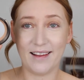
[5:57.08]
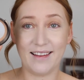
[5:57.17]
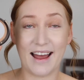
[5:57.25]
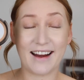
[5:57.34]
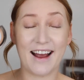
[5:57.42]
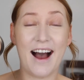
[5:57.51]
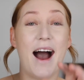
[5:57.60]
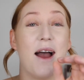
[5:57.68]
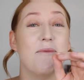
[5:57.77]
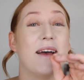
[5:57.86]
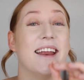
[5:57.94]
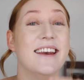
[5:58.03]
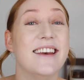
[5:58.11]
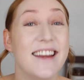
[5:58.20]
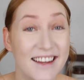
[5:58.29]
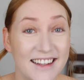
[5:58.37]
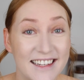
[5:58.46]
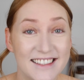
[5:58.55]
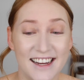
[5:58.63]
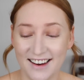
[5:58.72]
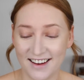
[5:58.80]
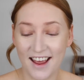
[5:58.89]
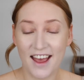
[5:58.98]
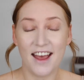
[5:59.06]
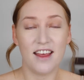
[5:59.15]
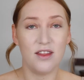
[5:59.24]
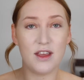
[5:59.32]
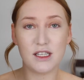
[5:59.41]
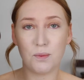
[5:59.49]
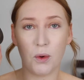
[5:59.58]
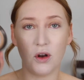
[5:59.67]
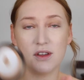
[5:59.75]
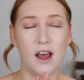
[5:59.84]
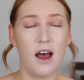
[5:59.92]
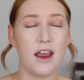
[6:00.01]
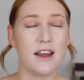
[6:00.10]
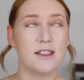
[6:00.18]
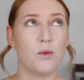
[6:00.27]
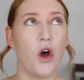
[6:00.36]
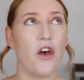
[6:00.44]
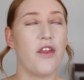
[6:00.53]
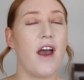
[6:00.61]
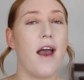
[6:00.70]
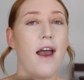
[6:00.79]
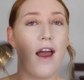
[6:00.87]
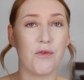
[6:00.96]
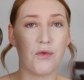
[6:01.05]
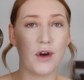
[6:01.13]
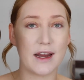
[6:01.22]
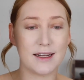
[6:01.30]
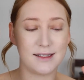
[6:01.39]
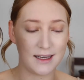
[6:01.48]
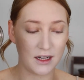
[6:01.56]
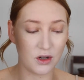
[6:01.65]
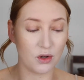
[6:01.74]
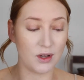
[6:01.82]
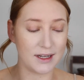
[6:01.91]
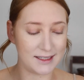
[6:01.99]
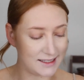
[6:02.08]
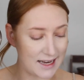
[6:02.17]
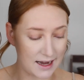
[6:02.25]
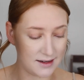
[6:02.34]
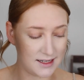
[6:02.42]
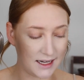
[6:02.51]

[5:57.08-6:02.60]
Like, I'm nearly done. This bronzer is worth every single cent.